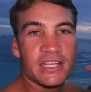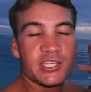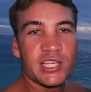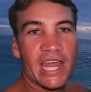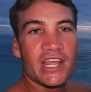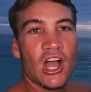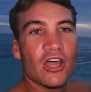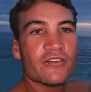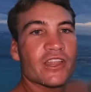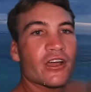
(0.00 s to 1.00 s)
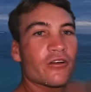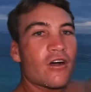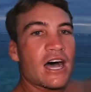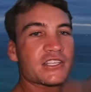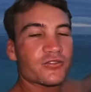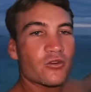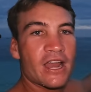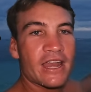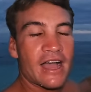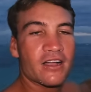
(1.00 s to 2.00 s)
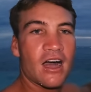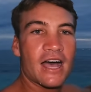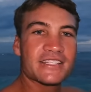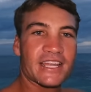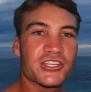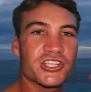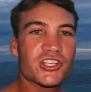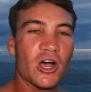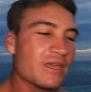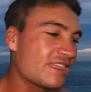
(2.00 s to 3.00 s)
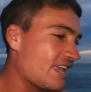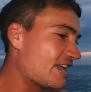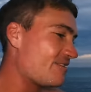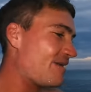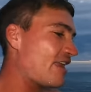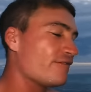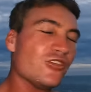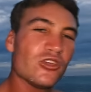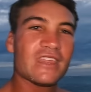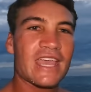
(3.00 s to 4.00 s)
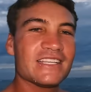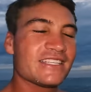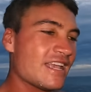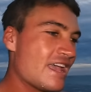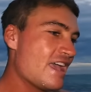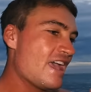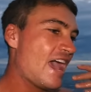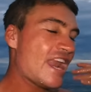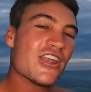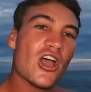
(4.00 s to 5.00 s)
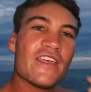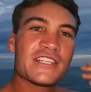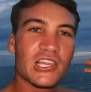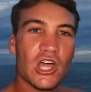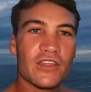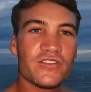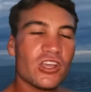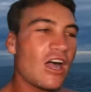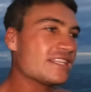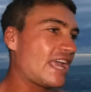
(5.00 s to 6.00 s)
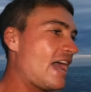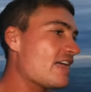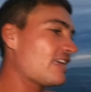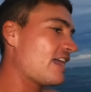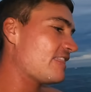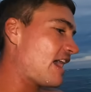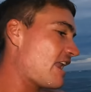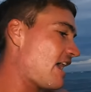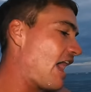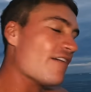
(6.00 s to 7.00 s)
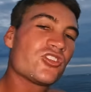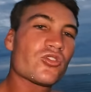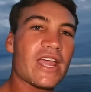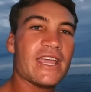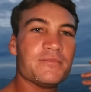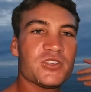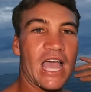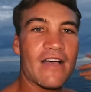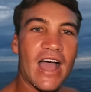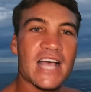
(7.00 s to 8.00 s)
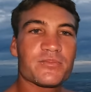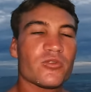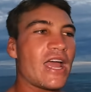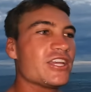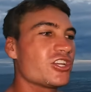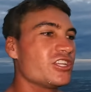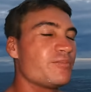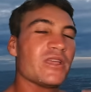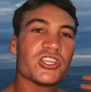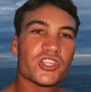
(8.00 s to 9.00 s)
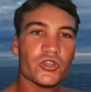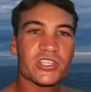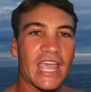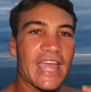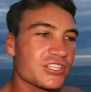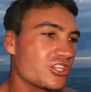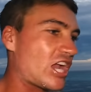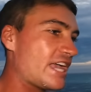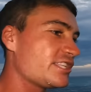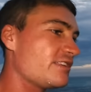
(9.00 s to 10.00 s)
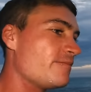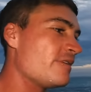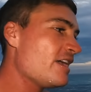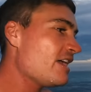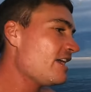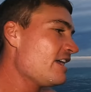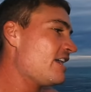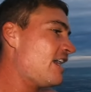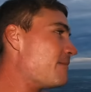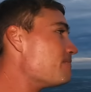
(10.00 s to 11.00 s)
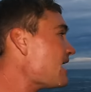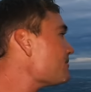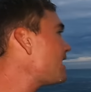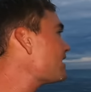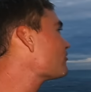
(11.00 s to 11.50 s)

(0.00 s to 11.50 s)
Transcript: is setting over the horizon right now, guys, and it's just got me thinking about a few things. And I know there's a lot of you guys out there that have dreams, you have aspirations, but you're too scared to chase them. And me being